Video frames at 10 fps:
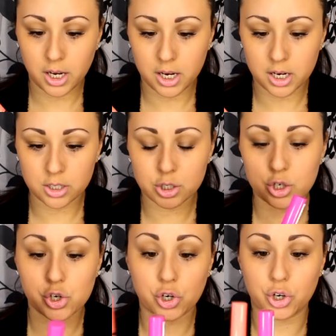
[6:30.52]
and
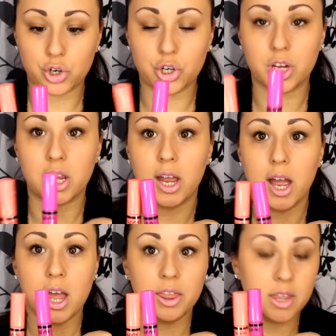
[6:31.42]
Sugar Cookie.
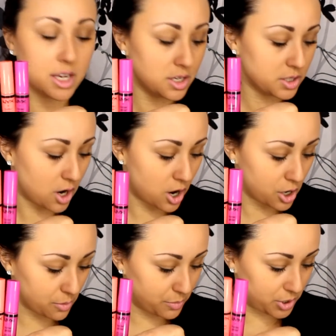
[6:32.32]
These
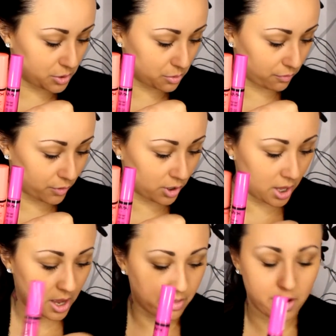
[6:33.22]
are
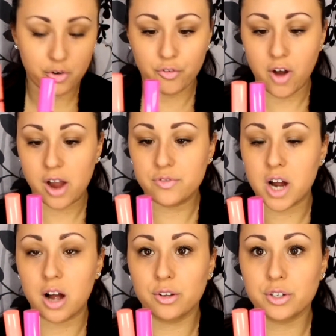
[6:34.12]
beautiful, and they are five
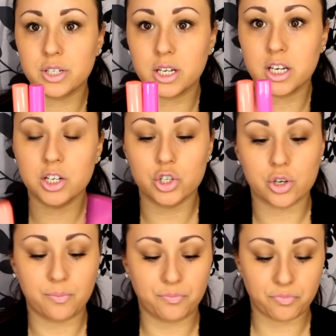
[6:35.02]
dollars
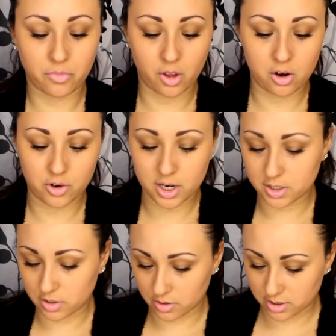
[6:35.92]
each.
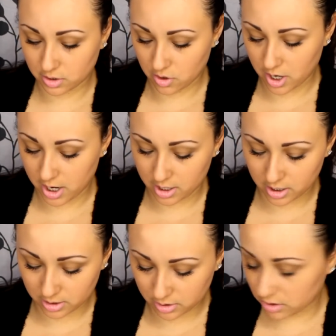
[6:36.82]
Alright, so let's go ahead
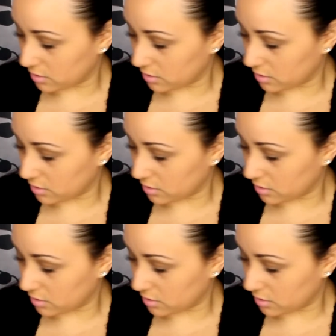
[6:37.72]
and